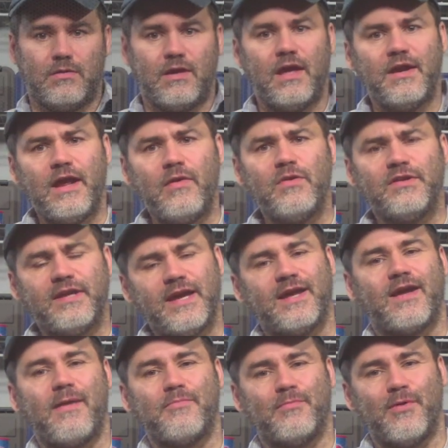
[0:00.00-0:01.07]
Okay, today I want to
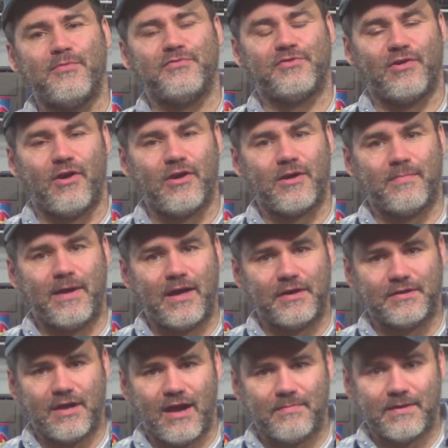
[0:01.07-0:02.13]
take a couple moments to talk
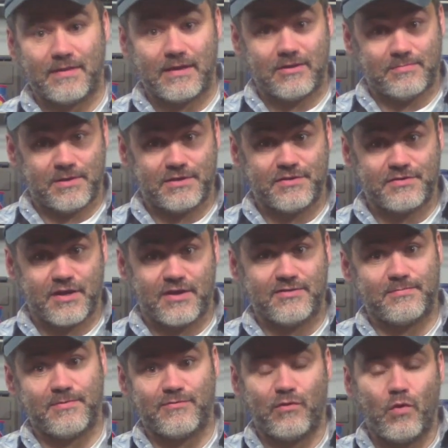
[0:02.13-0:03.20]
about a topic that's been
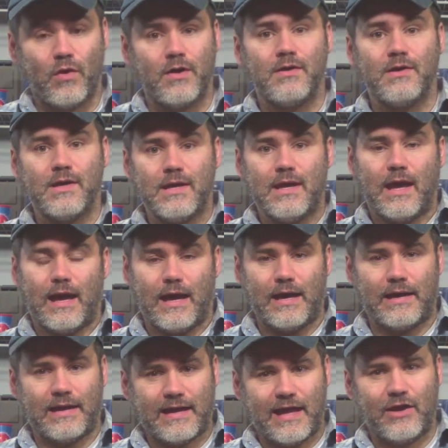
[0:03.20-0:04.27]
discussed before, uh,
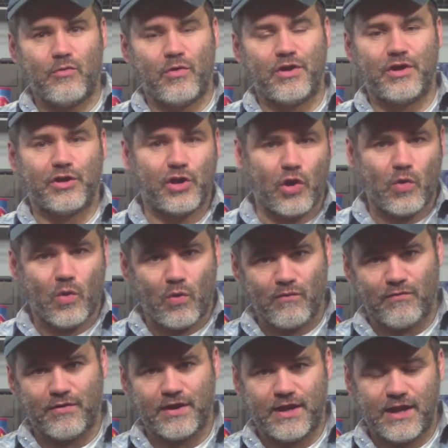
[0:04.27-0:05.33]
and I kind of wanted to go
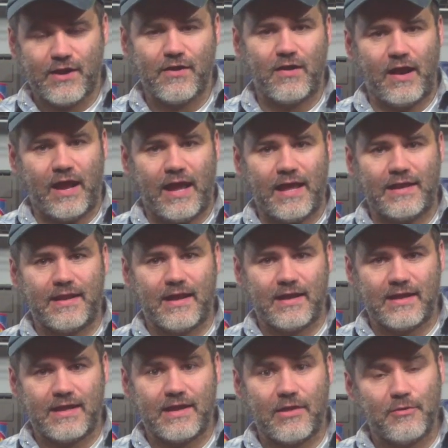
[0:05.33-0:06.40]
over it here and
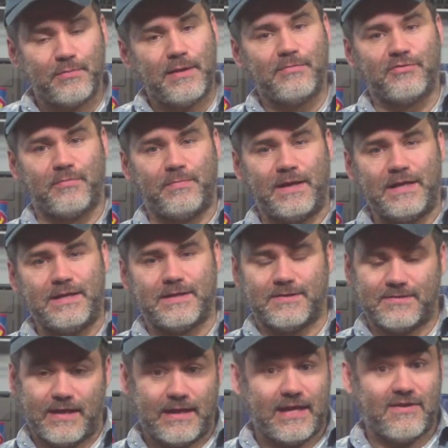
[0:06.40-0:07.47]
uh, get other people's
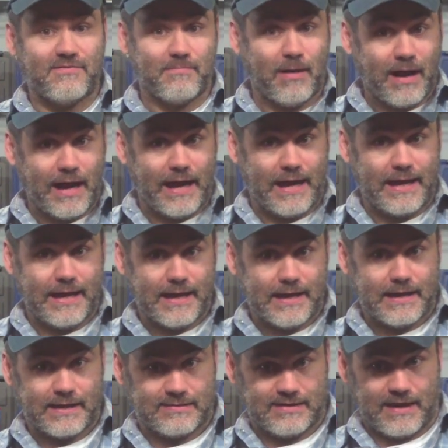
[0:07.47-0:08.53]
opinions and give my uh,
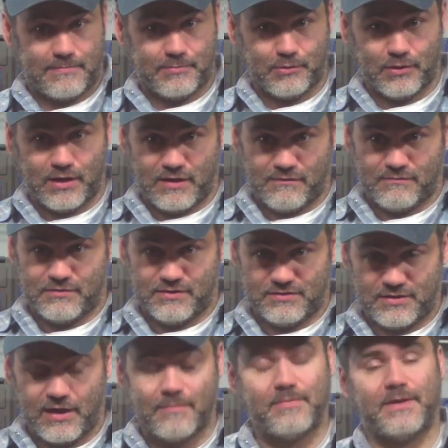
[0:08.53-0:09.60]
example of this
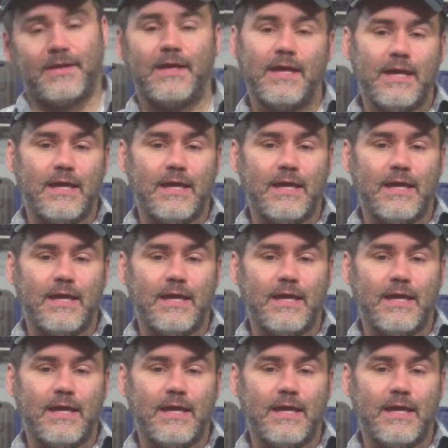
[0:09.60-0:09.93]
topic.